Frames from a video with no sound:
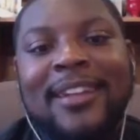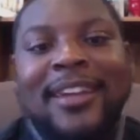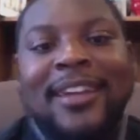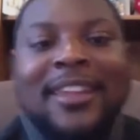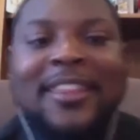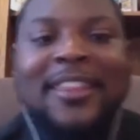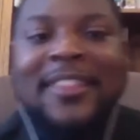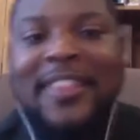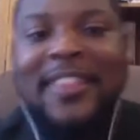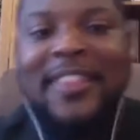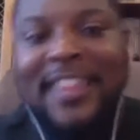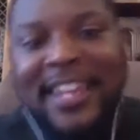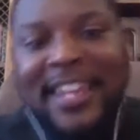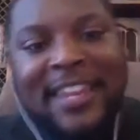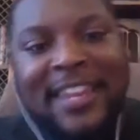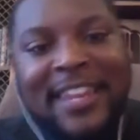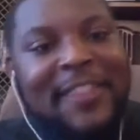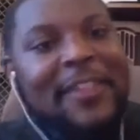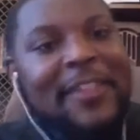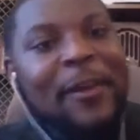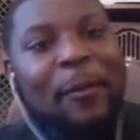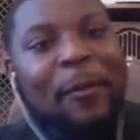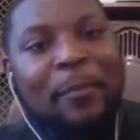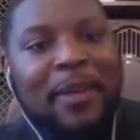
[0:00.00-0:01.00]

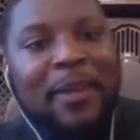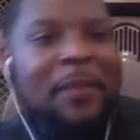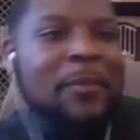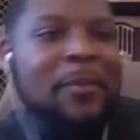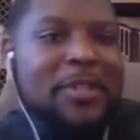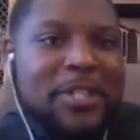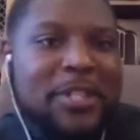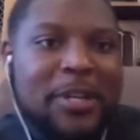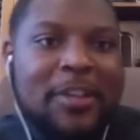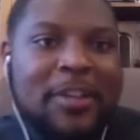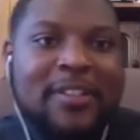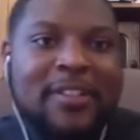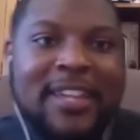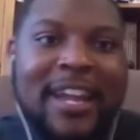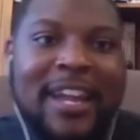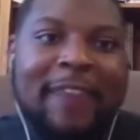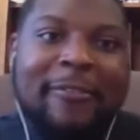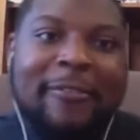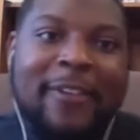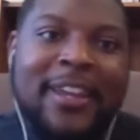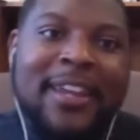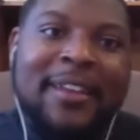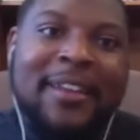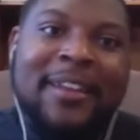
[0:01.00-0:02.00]
Ethiopian, which shares
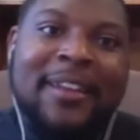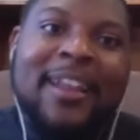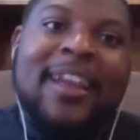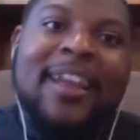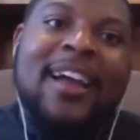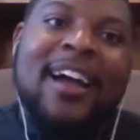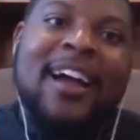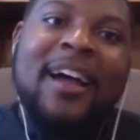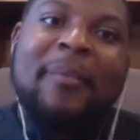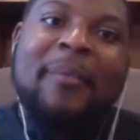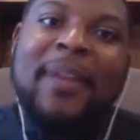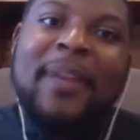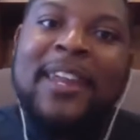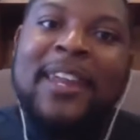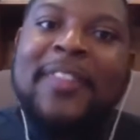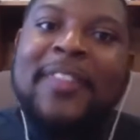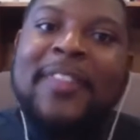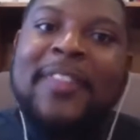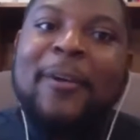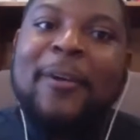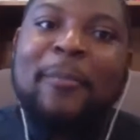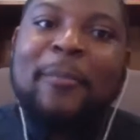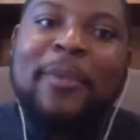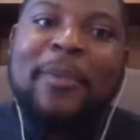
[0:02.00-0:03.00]
African, but
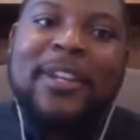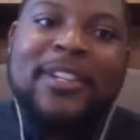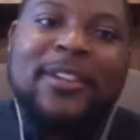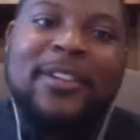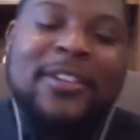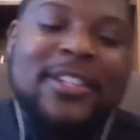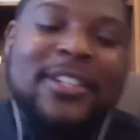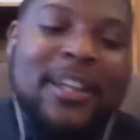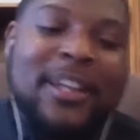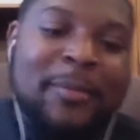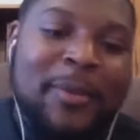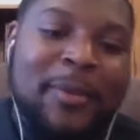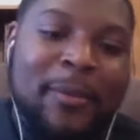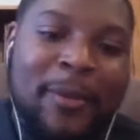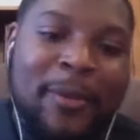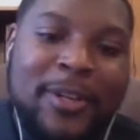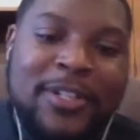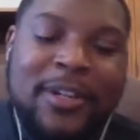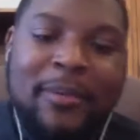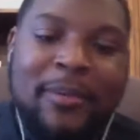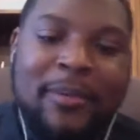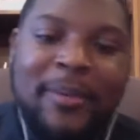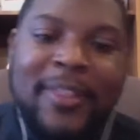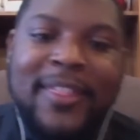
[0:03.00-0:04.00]
Ethiopian church that would
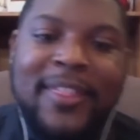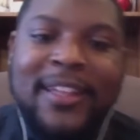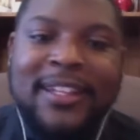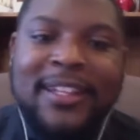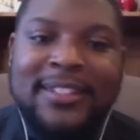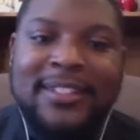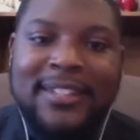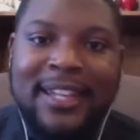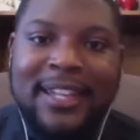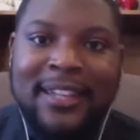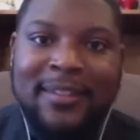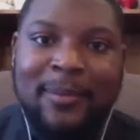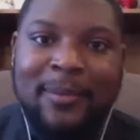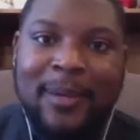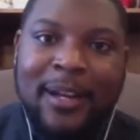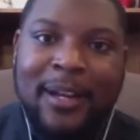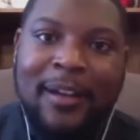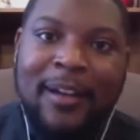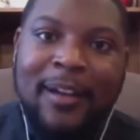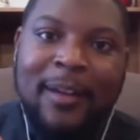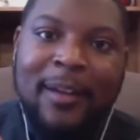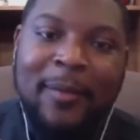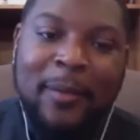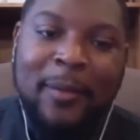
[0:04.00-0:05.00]
worship with us as
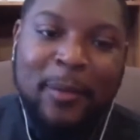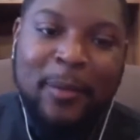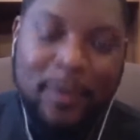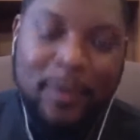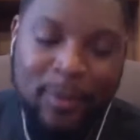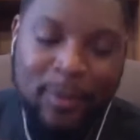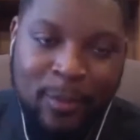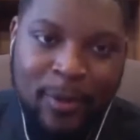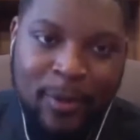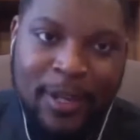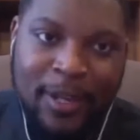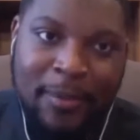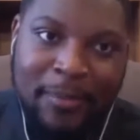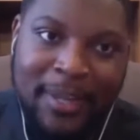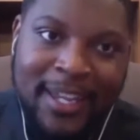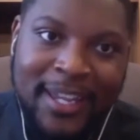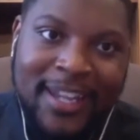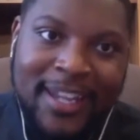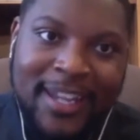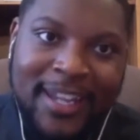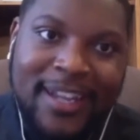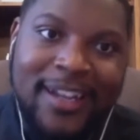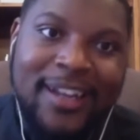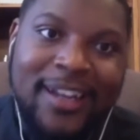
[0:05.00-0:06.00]
well. And it was one big
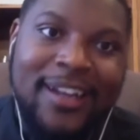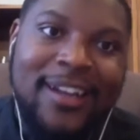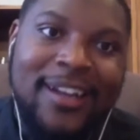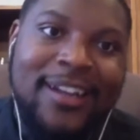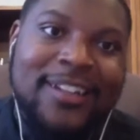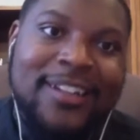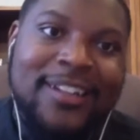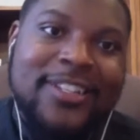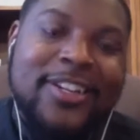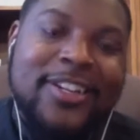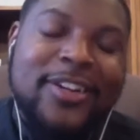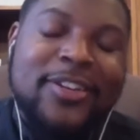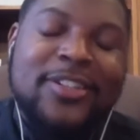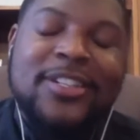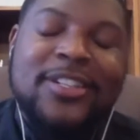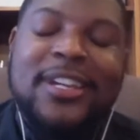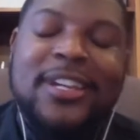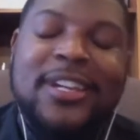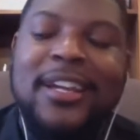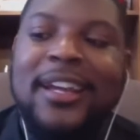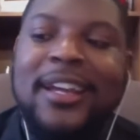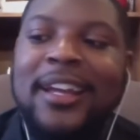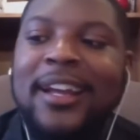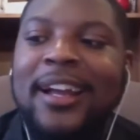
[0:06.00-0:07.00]
church.
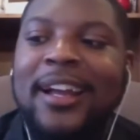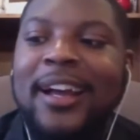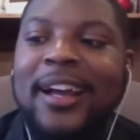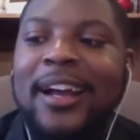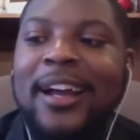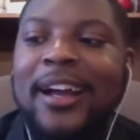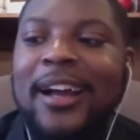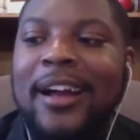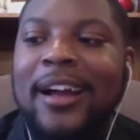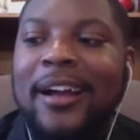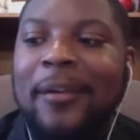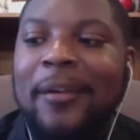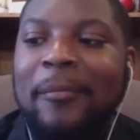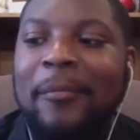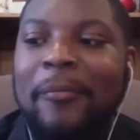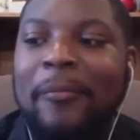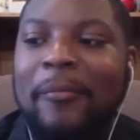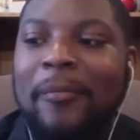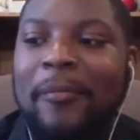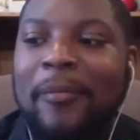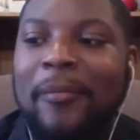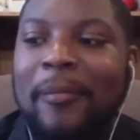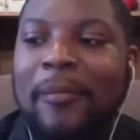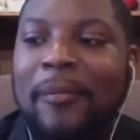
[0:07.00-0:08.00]

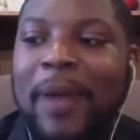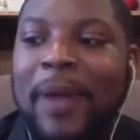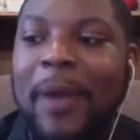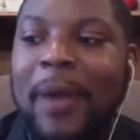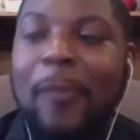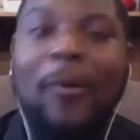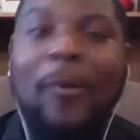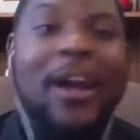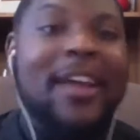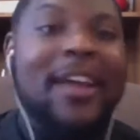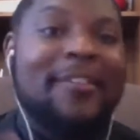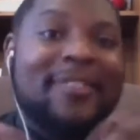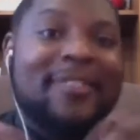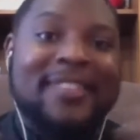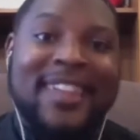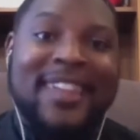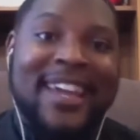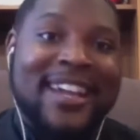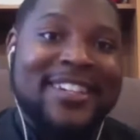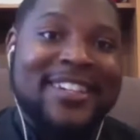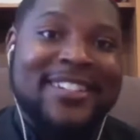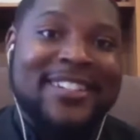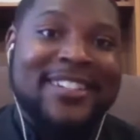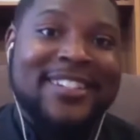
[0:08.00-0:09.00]
My wife is
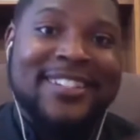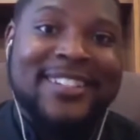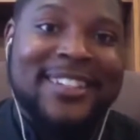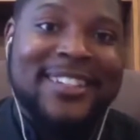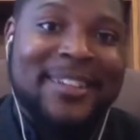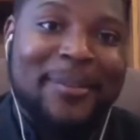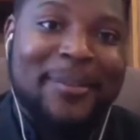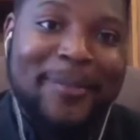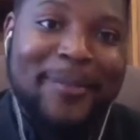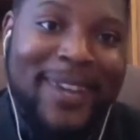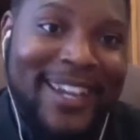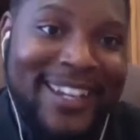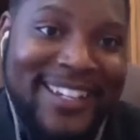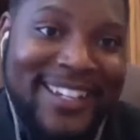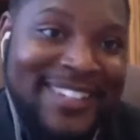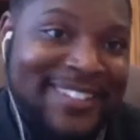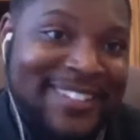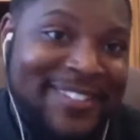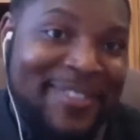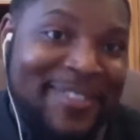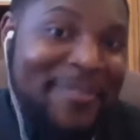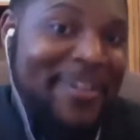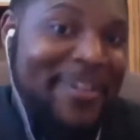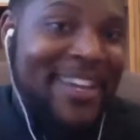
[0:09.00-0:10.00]
actually white, and
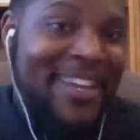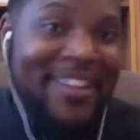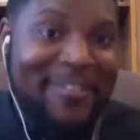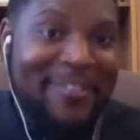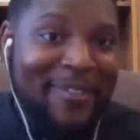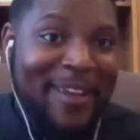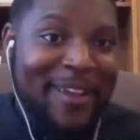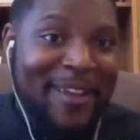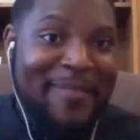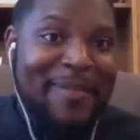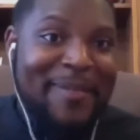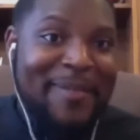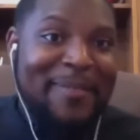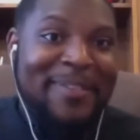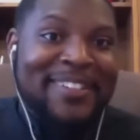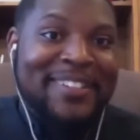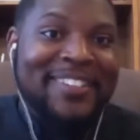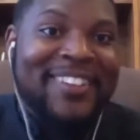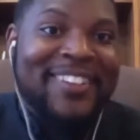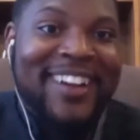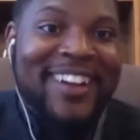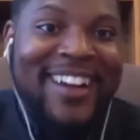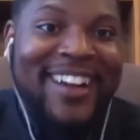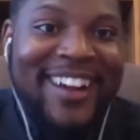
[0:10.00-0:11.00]
so we have white members of
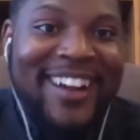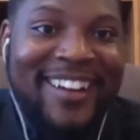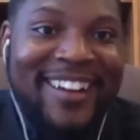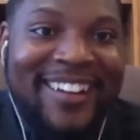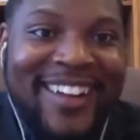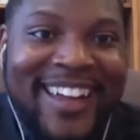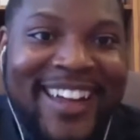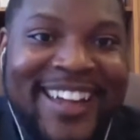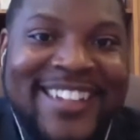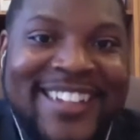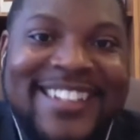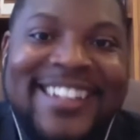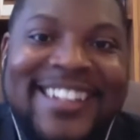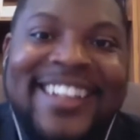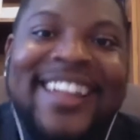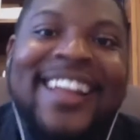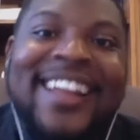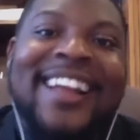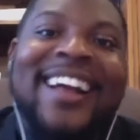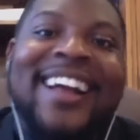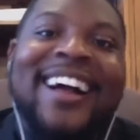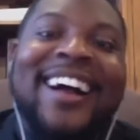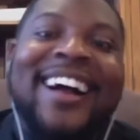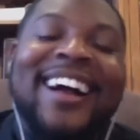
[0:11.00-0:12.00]
our congregation
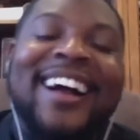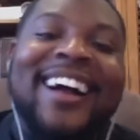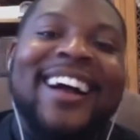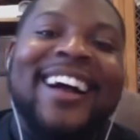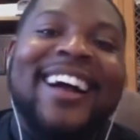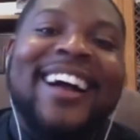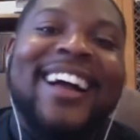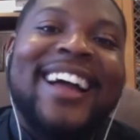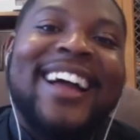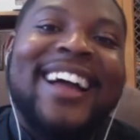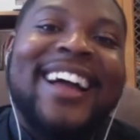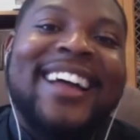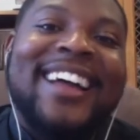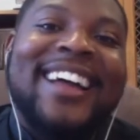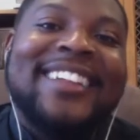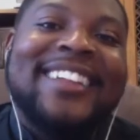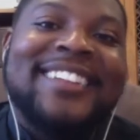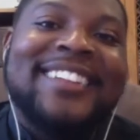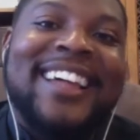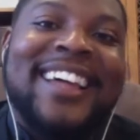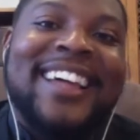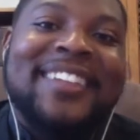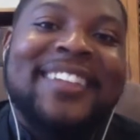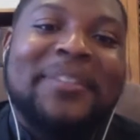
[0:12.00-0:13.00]

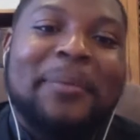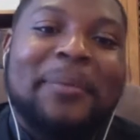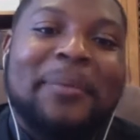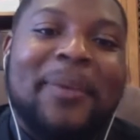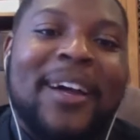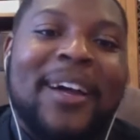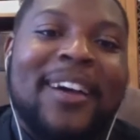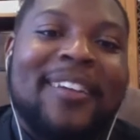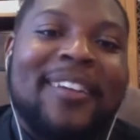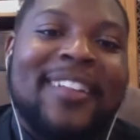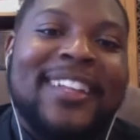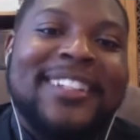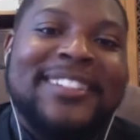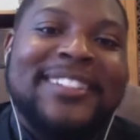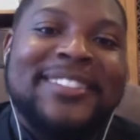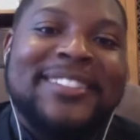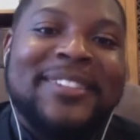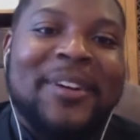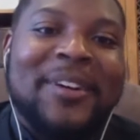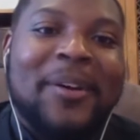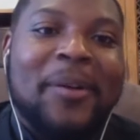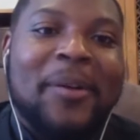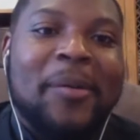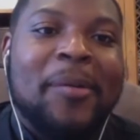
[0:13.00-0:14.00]
as well. And
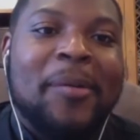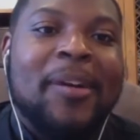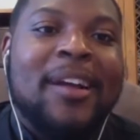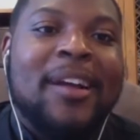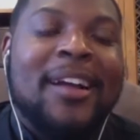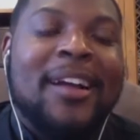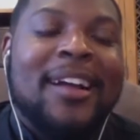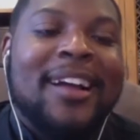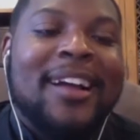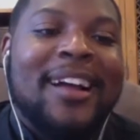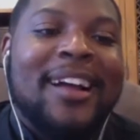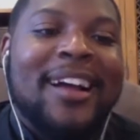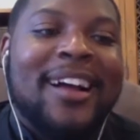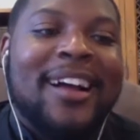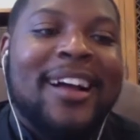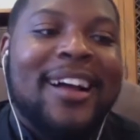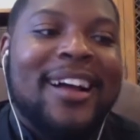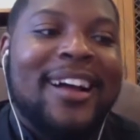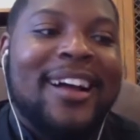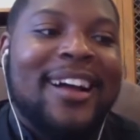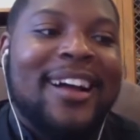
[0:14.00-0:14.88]
so I